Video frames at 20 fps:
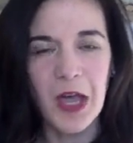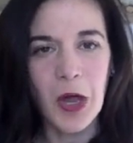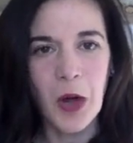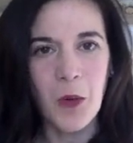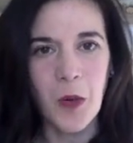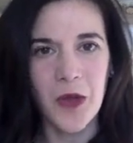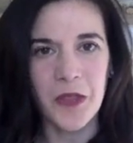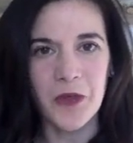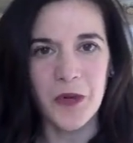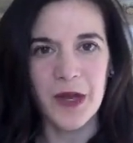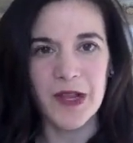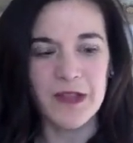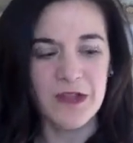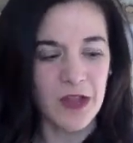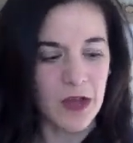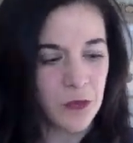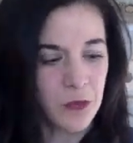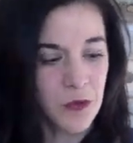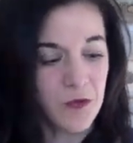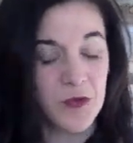Whether it's
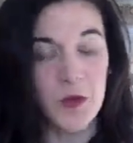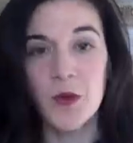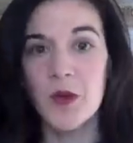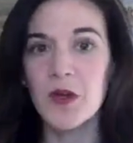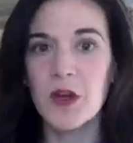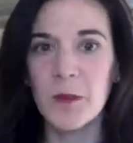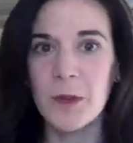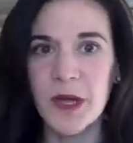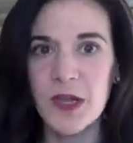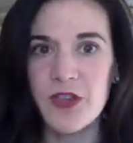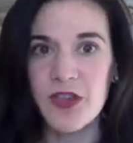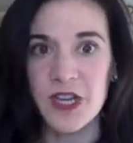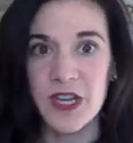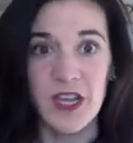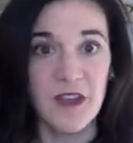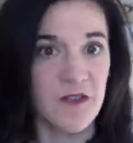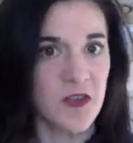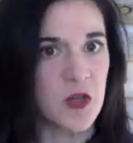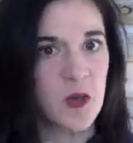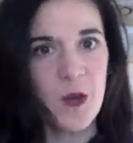reviewing your budget, if
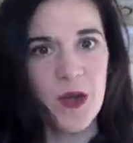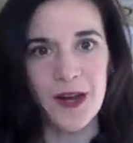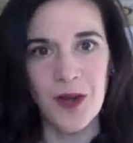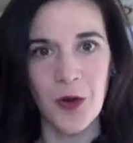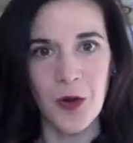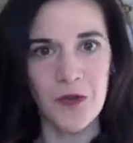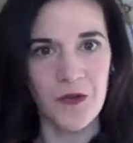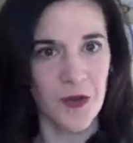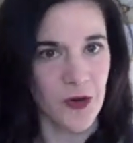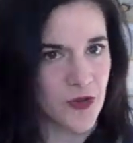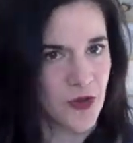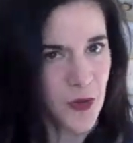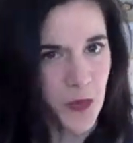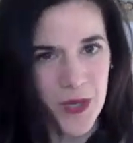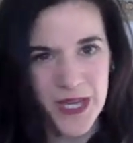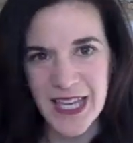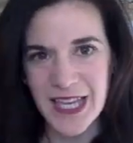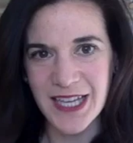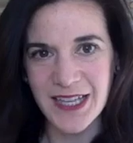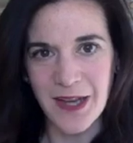you went over,
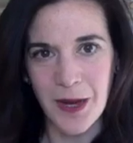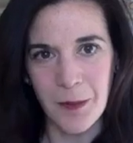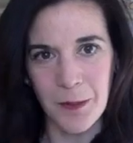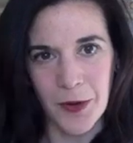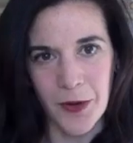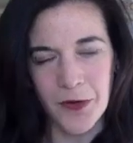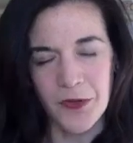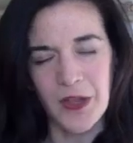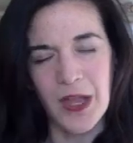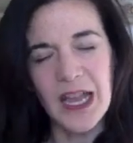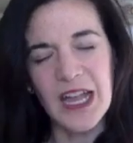tweaking numbers,